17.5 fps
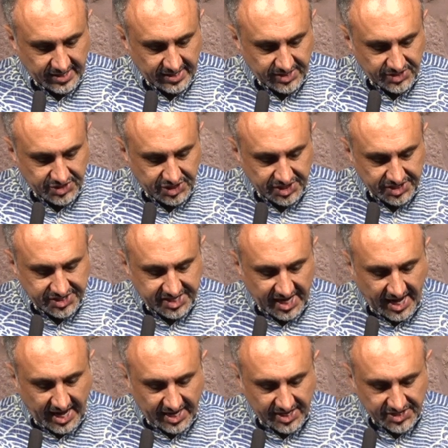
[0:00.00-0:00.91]
Just
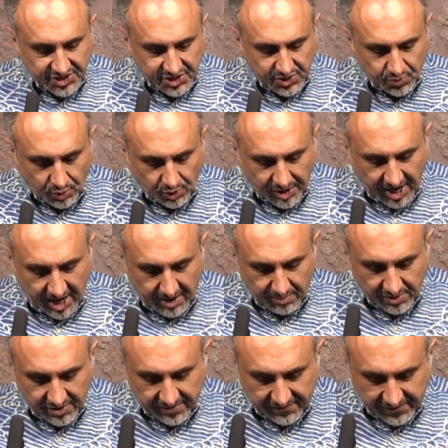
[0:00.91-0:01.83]
as we're
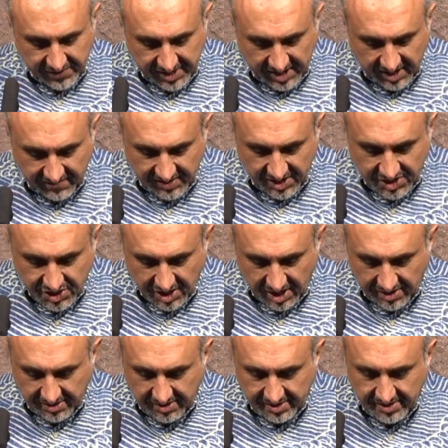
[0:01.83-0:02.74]
able to forgive each
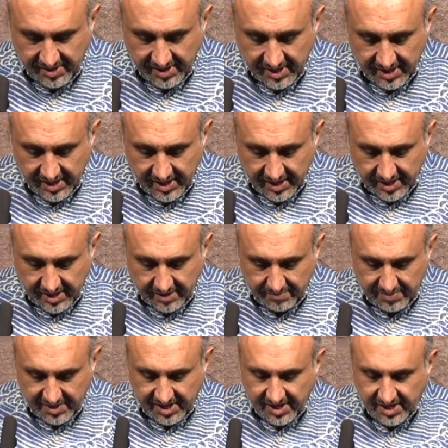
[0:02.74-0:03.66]
other
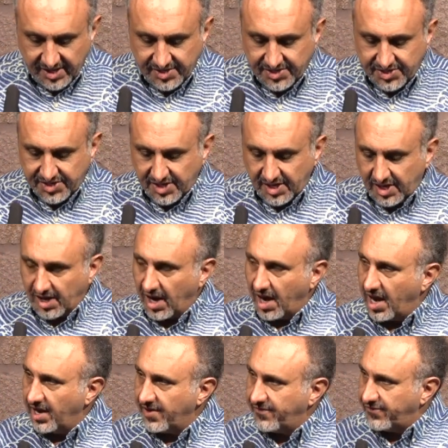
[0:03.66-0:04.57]
because
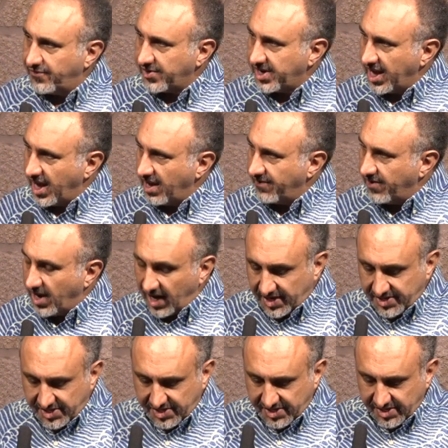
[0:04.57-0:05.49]
God forgave
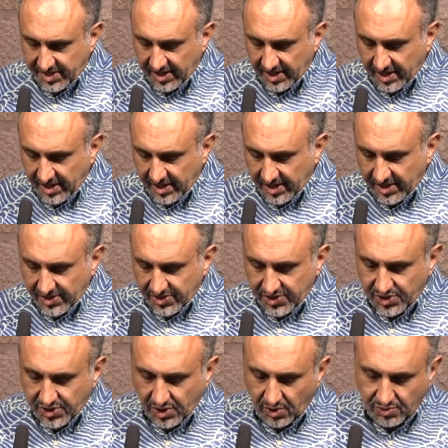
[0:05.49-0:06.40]
us,
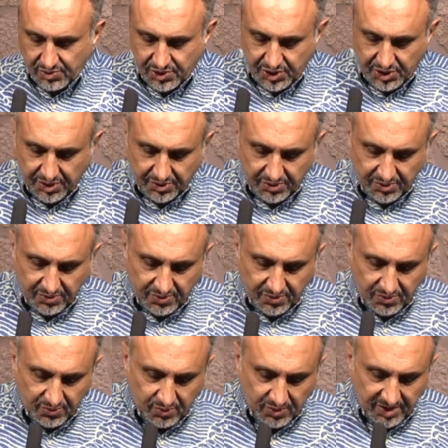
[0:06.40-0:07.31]
so
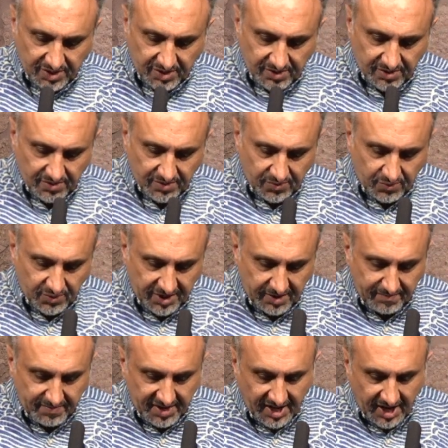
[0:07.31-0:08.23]
too will
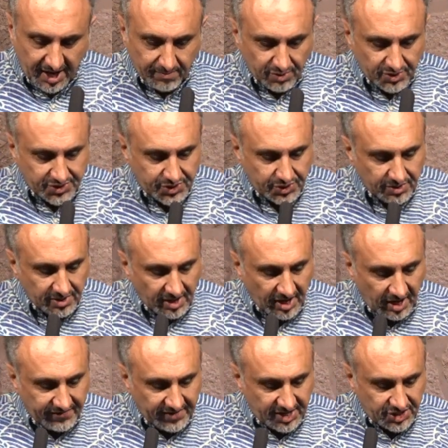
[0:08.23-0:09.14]
we be able to
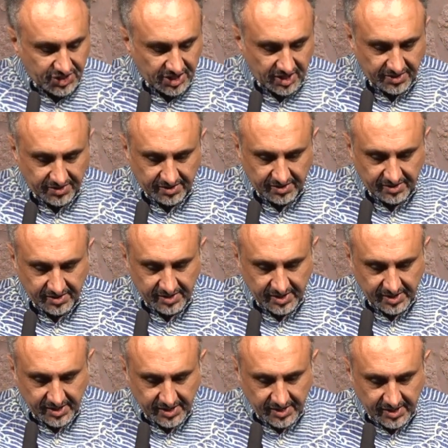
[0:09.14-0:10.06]
love each other
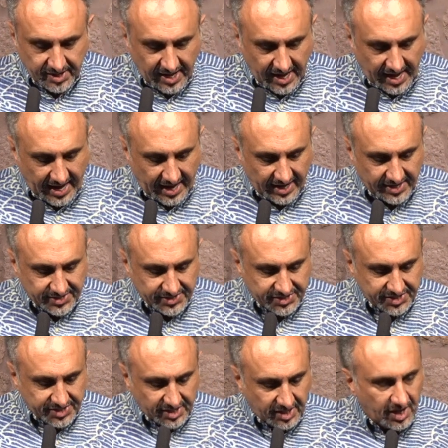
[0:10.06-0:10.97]

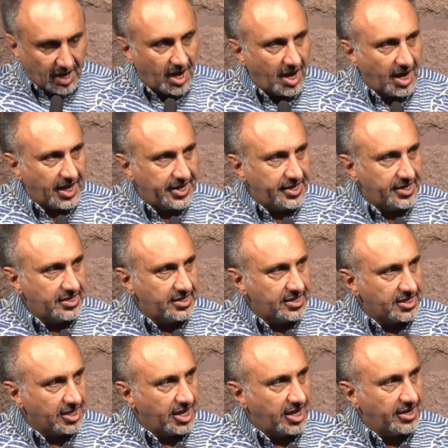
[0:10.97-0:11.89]
as God
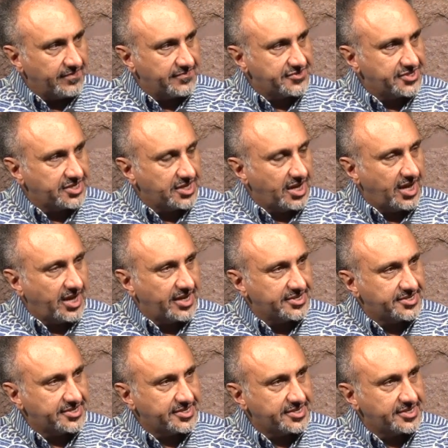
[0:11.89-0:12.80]
loves
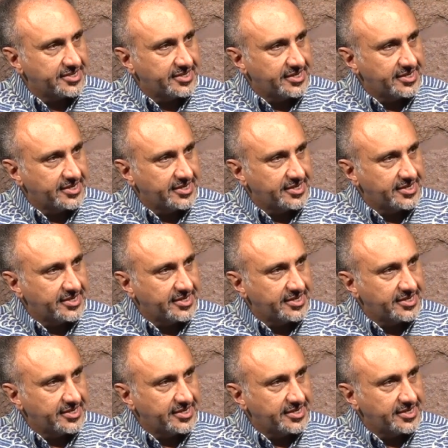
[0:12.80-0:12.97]
us.